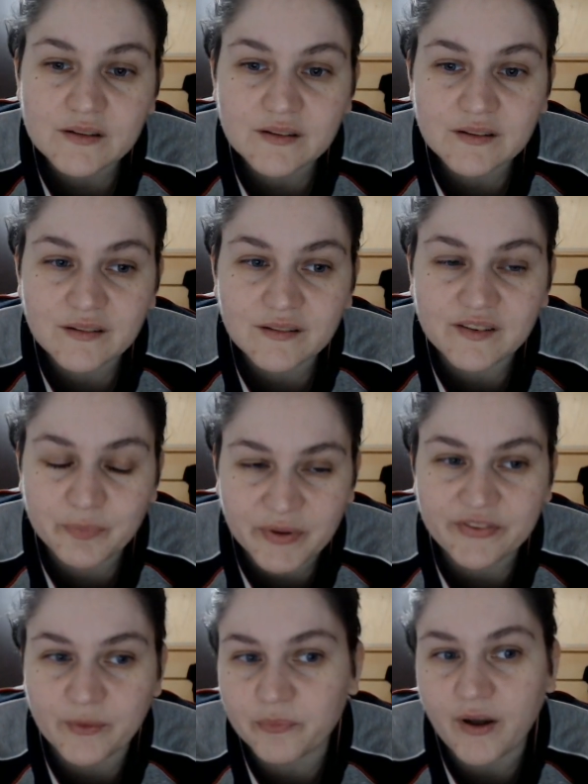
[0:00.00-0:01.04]
speak
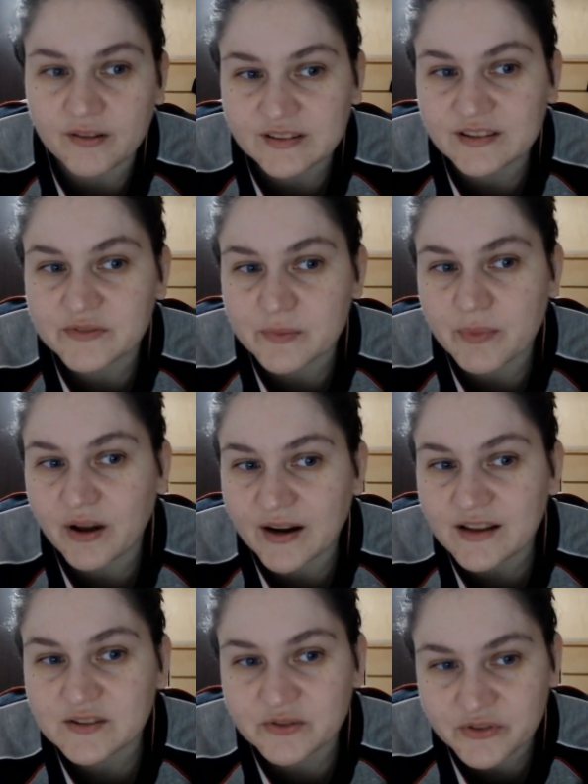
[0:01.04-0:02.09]
some positives about
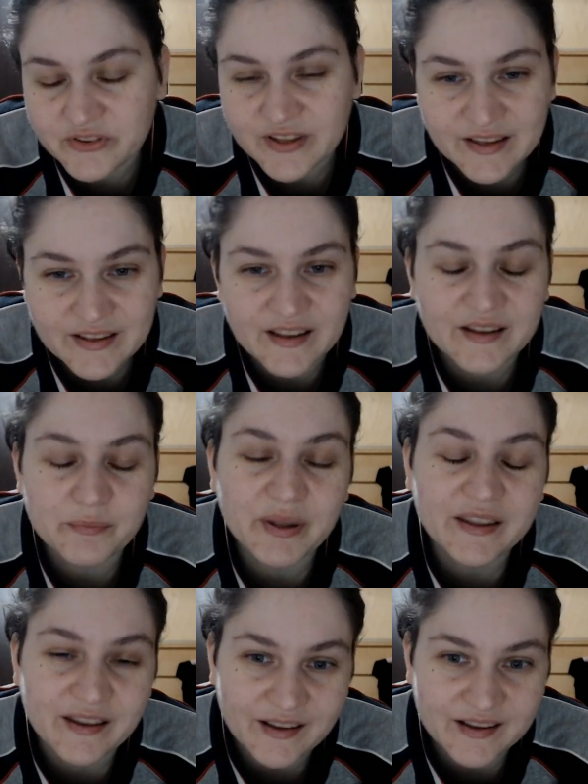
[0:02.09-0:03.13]
extrovert thinking,
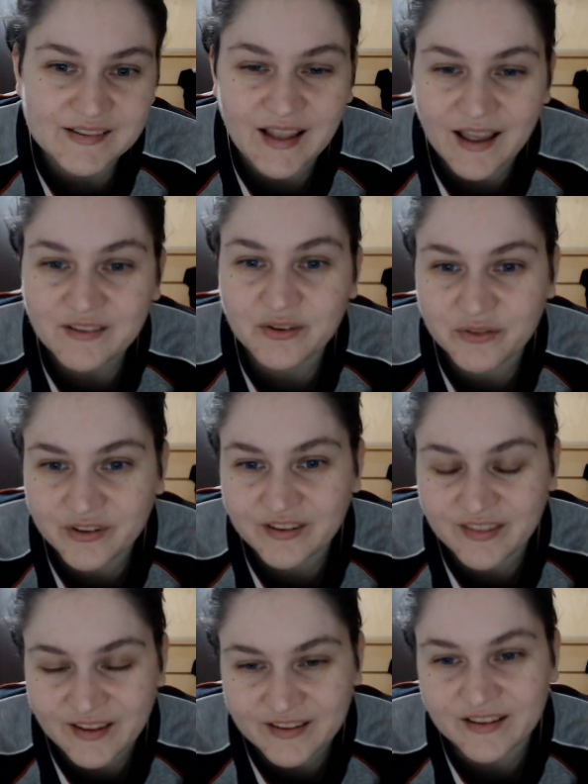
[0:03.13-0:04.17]
because extrovert
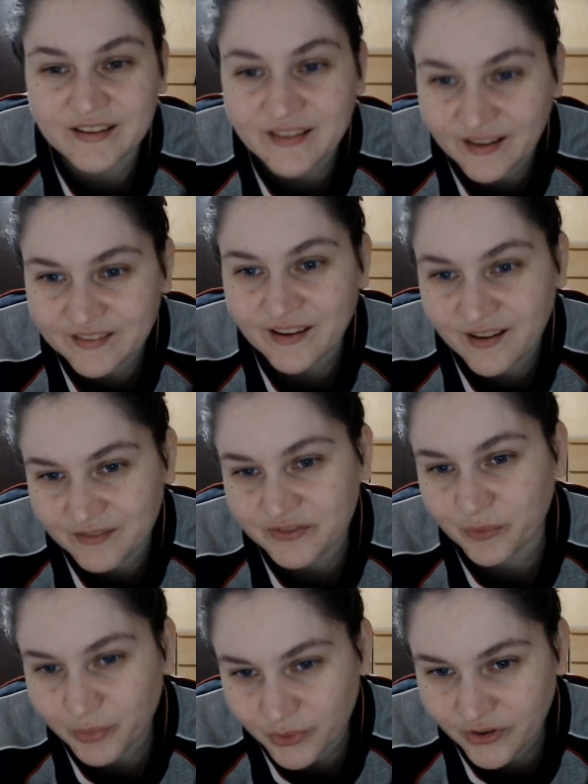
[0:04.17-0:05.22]
thinking does have some
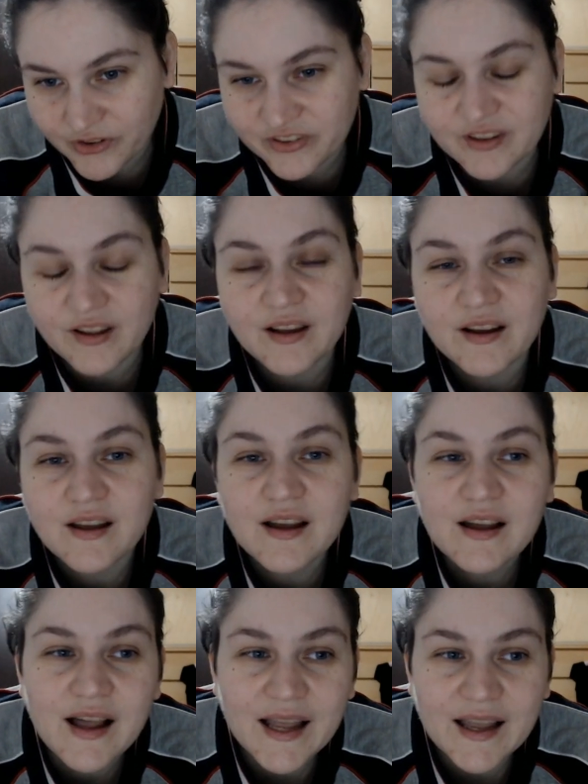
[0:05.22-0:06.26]
perks.
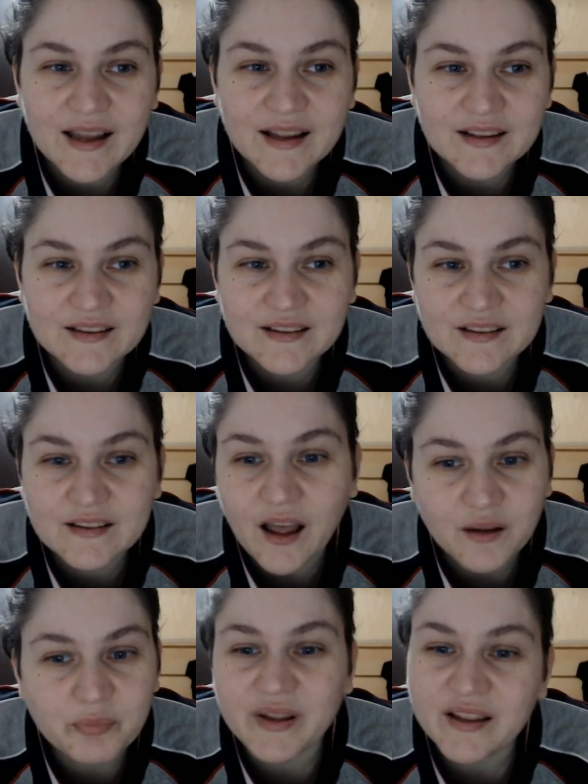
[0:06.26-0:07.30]
And not
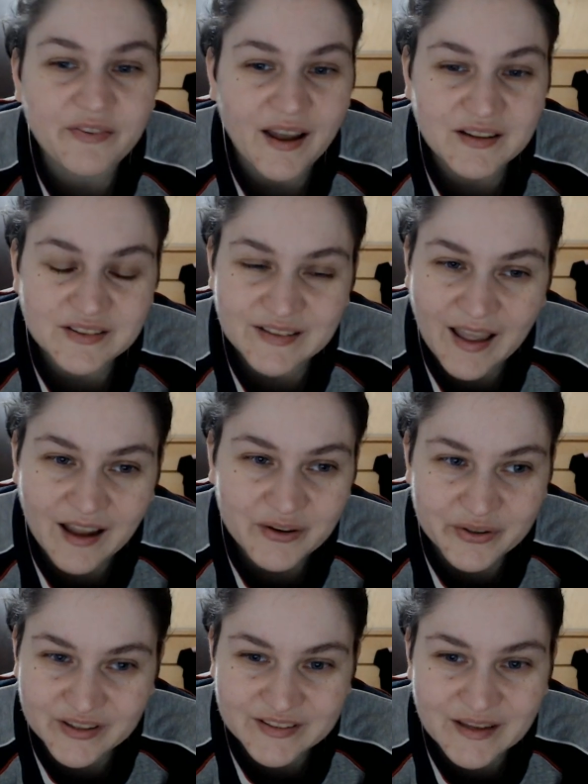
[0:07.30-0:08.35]
being factually
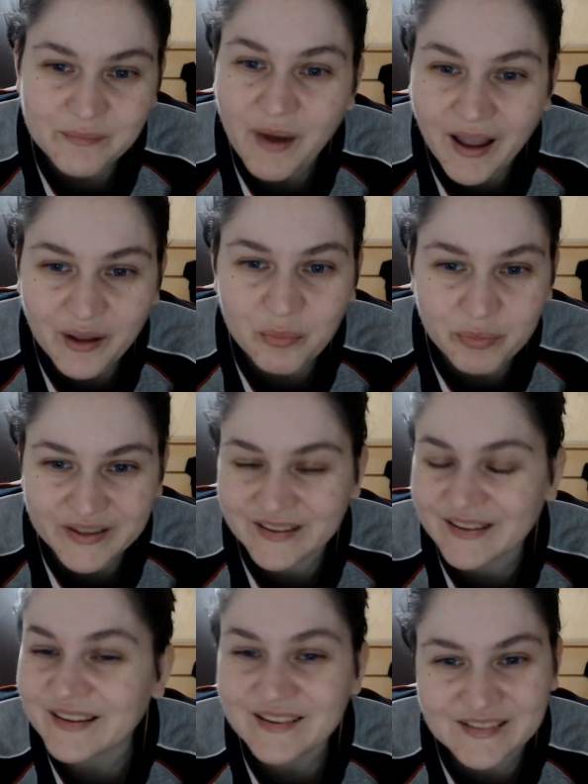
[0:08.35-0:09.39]
accurate, in my opinion,
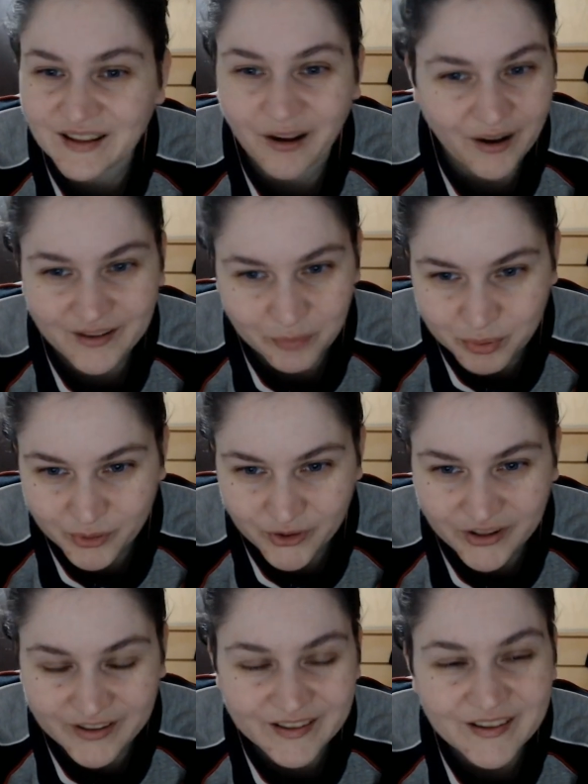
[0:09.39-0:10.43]
is not a
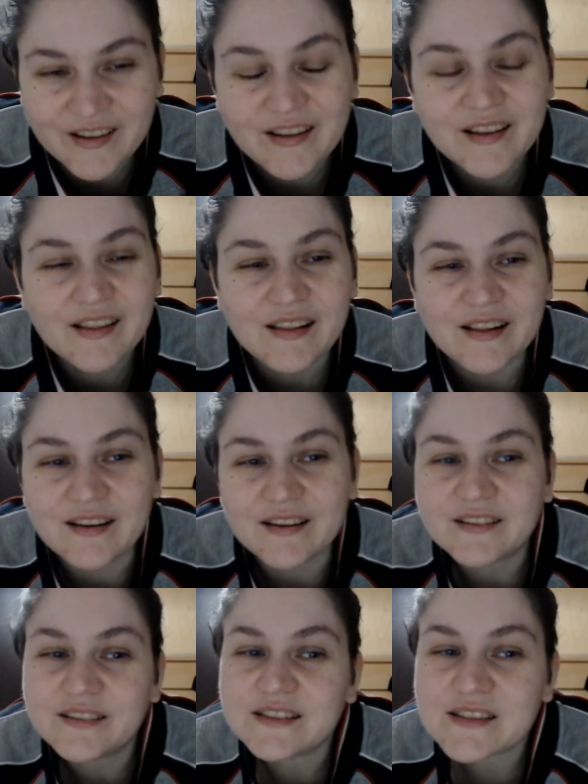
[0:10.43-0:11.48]
perk.
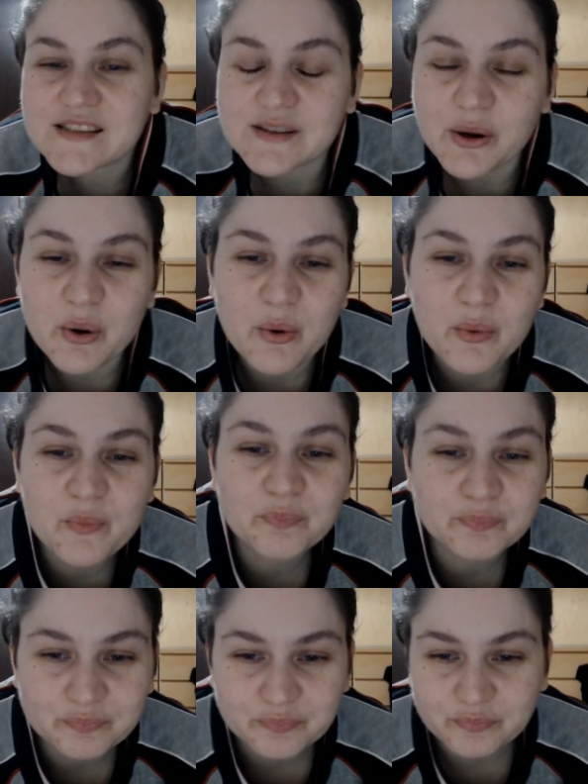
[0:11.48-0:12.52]
So,
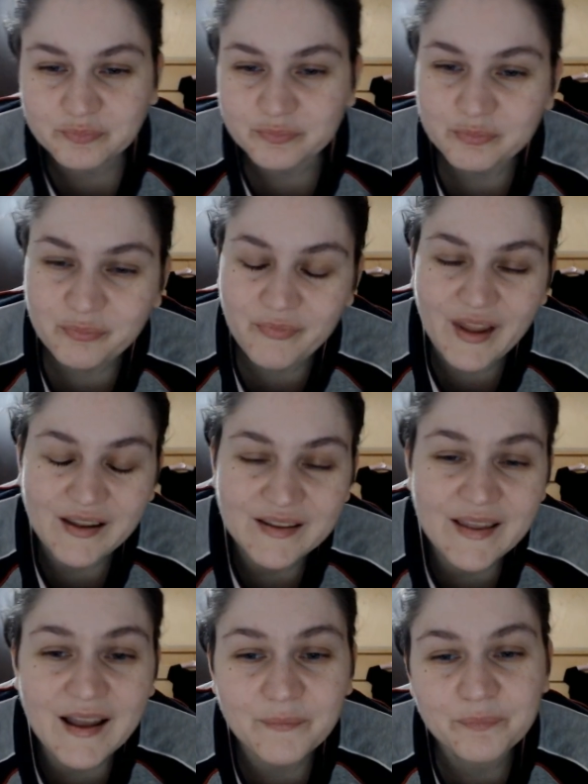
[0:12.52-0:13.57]

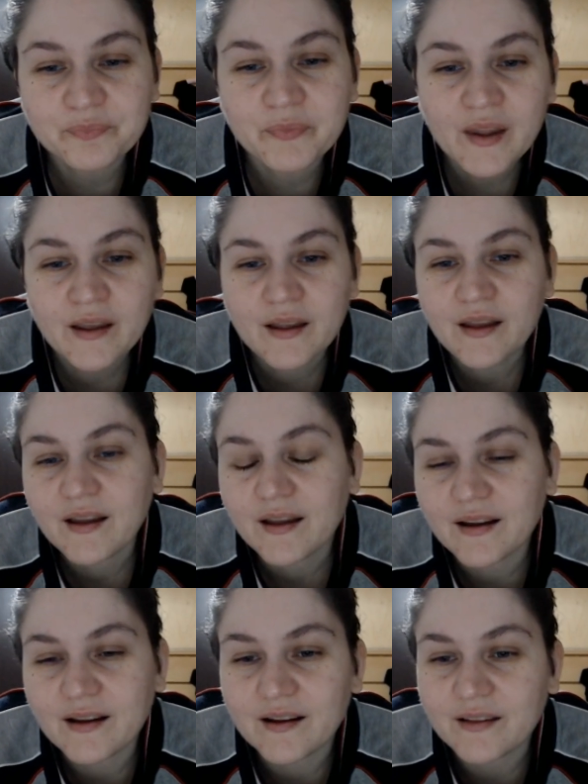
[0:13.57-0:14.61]
yeah.
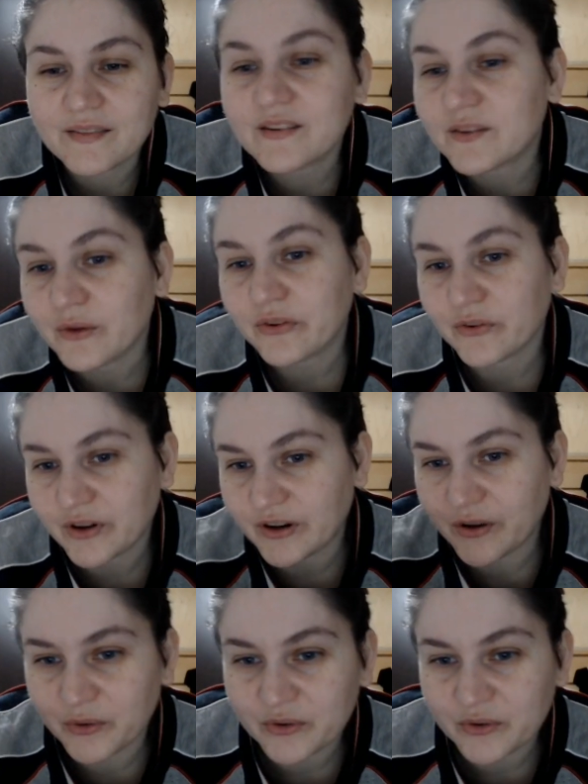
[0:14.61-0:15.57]
This also a note,